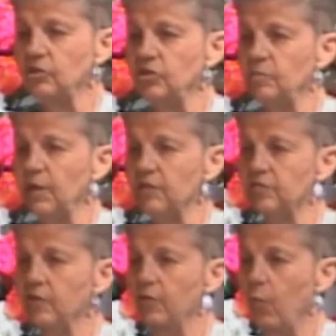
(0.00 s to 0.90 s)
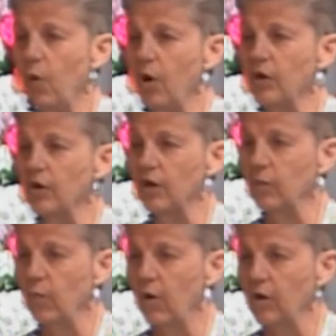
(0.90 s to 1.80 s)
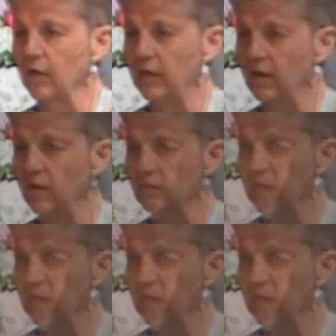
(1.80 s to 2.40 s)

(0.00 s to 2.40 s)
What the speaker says: she must walk her walk at all